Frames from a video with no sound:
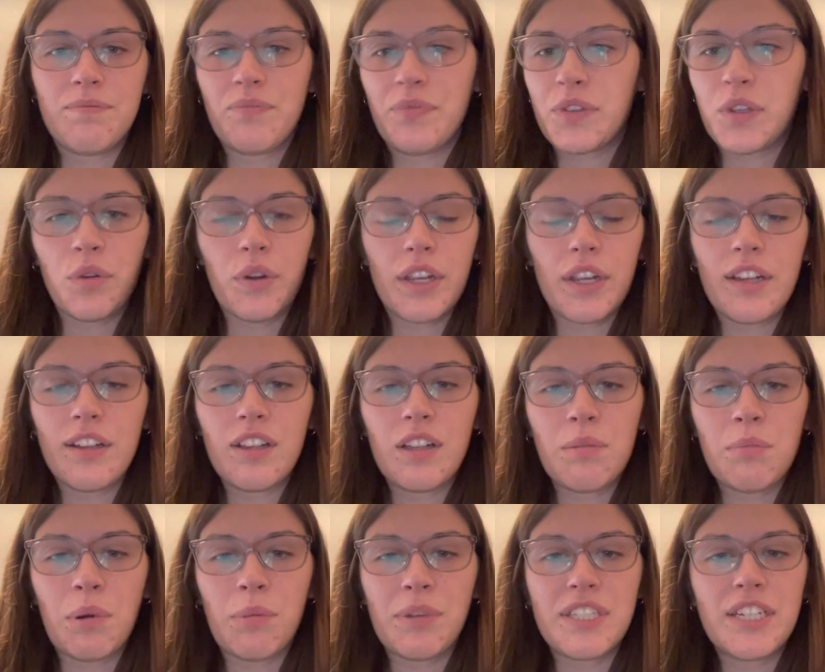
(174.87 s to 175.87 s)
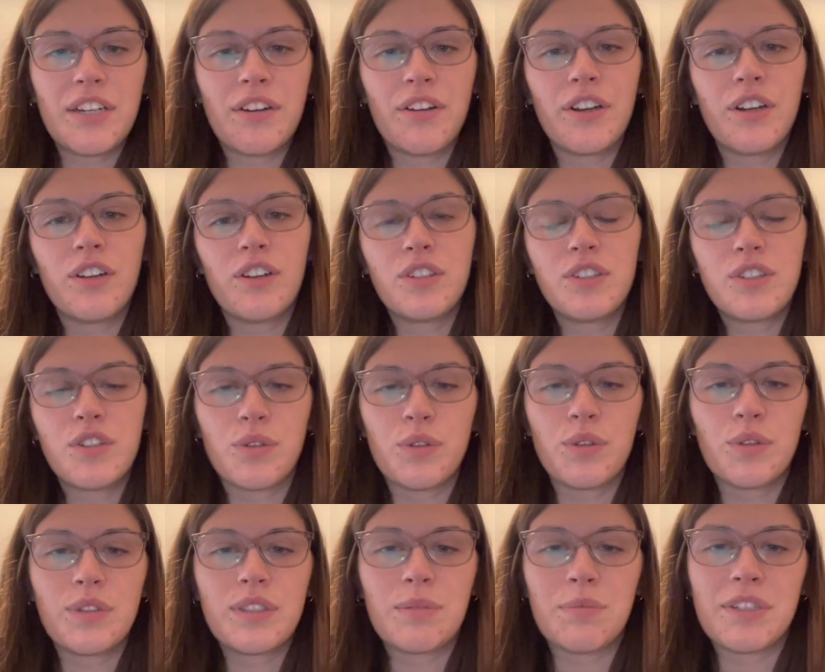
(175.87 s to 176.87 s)
curriculum or materials
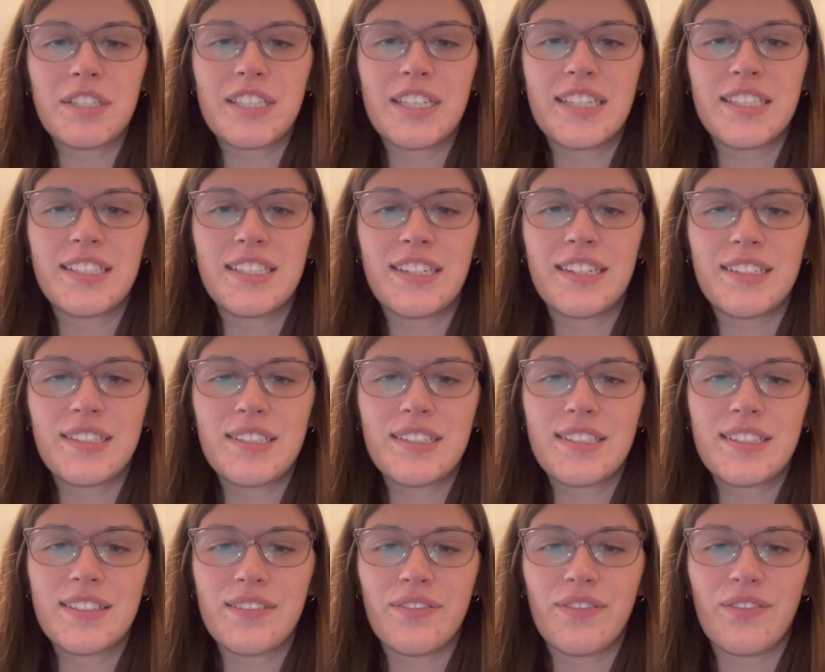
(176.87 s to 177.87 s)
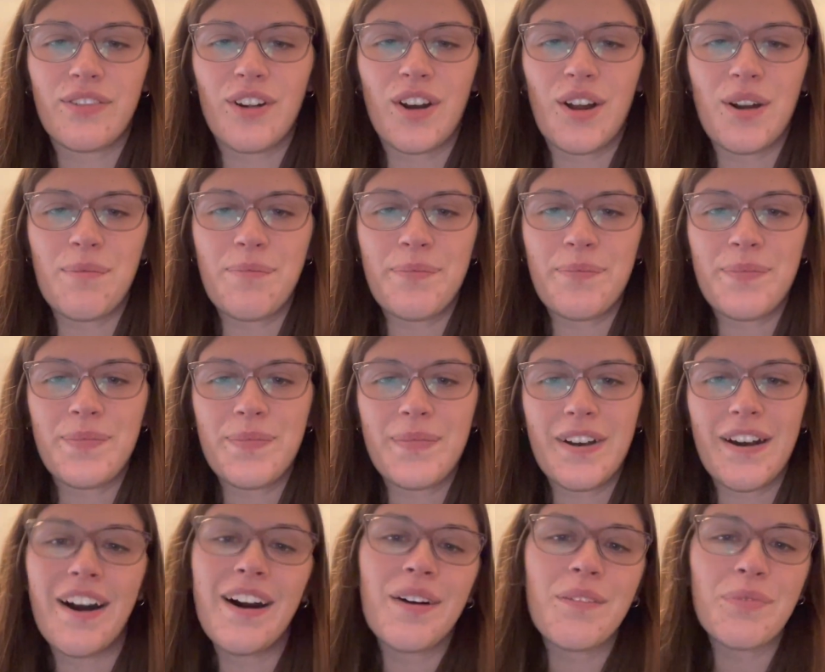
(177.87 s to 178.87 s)
through some assistance from
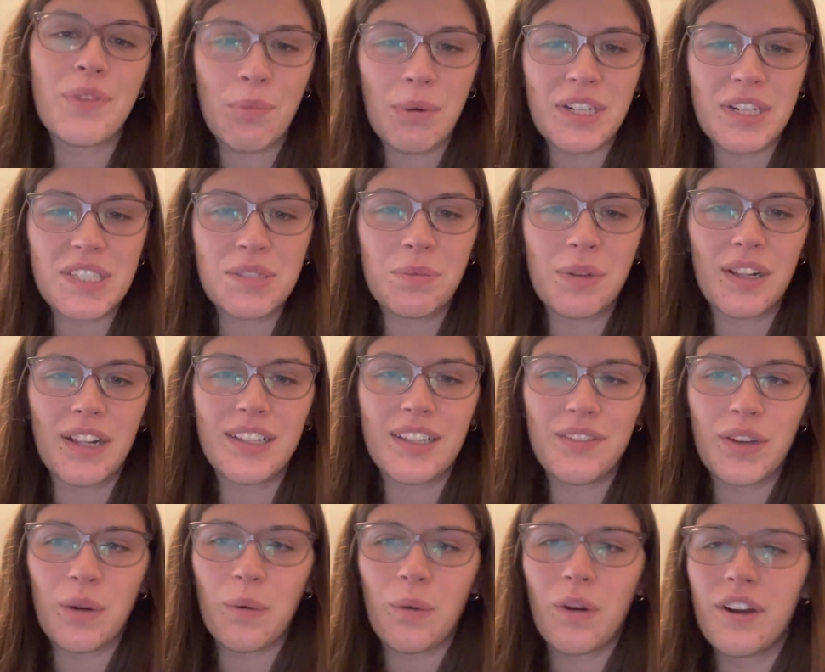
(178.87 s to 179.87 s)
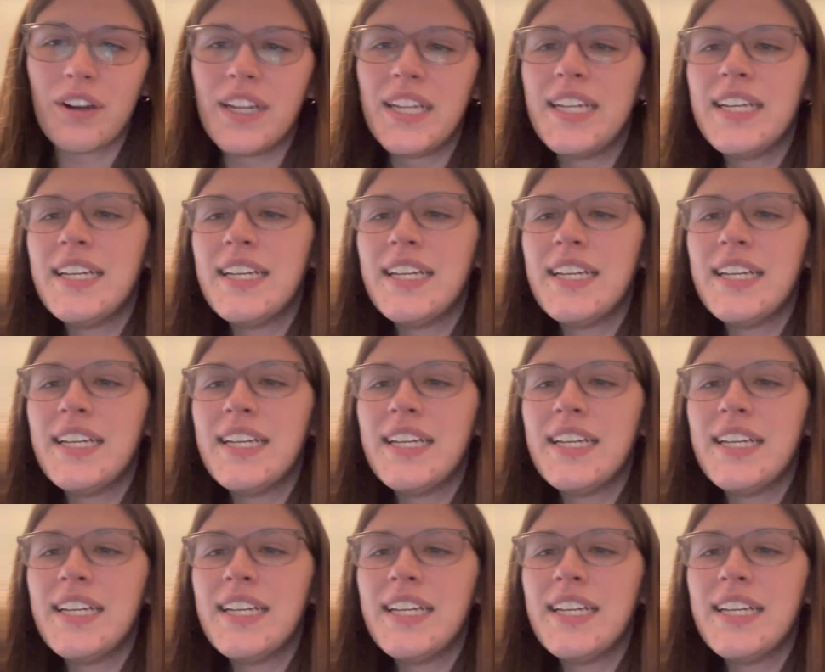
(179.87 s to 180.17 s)
the principal at Living Word.